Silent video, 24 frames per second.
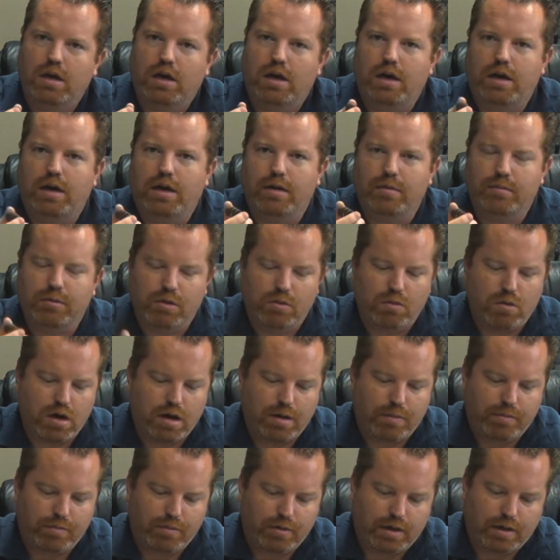You
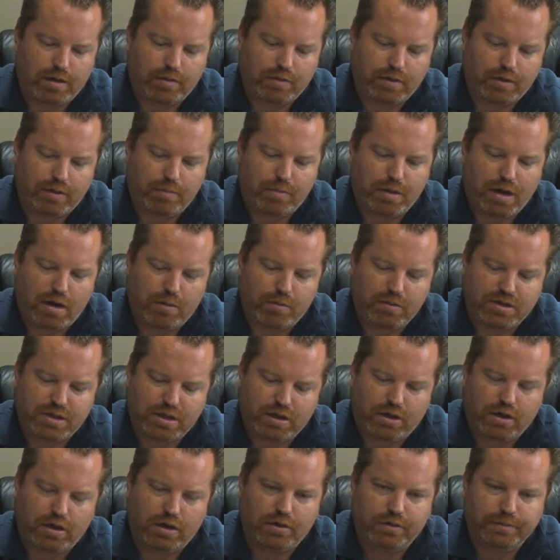want a better
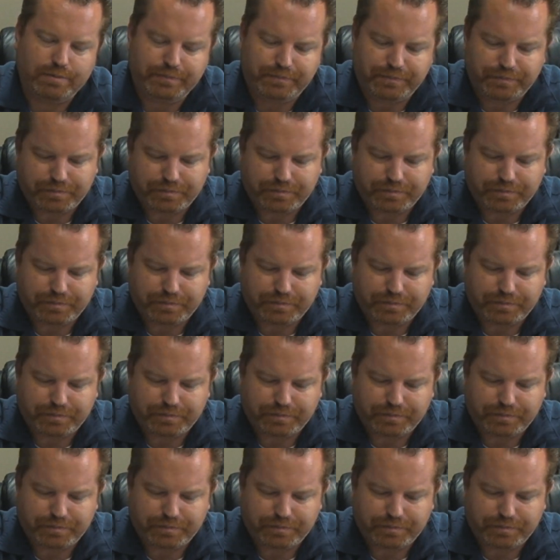material.